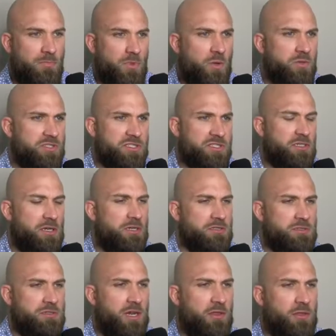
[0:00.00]
which is
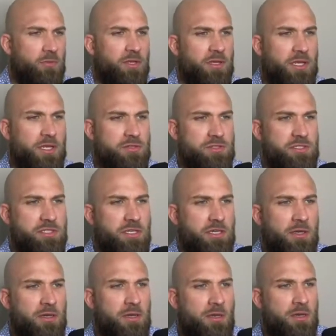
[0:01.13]
also another really
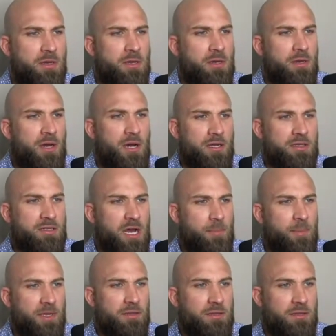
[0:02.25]
interesting
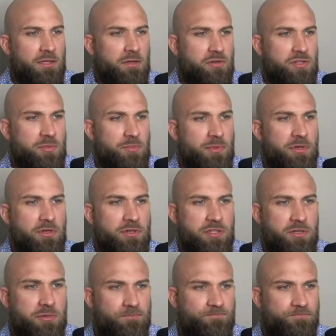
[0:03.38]
topic in the leadership
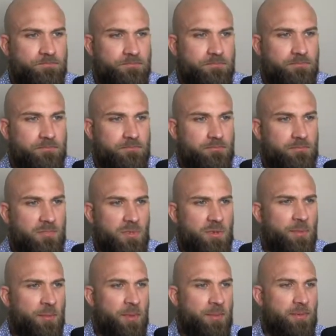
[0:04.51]
literature.
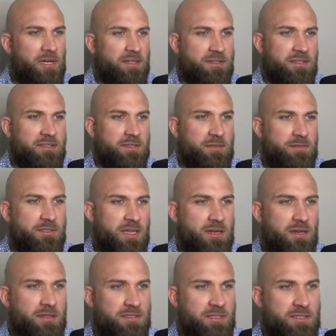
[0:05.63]
But people tend
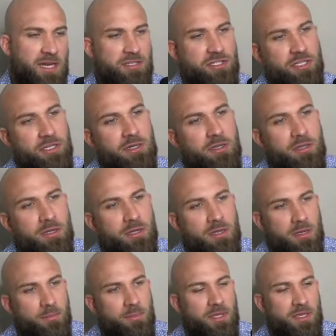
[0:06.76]
not to touch it,
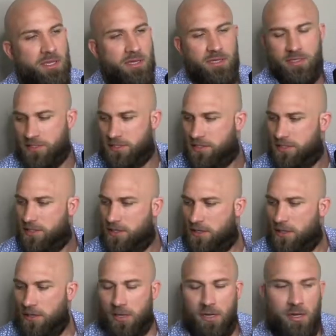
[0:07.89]
because
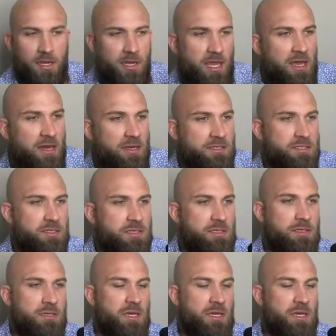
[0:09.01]
Again, it's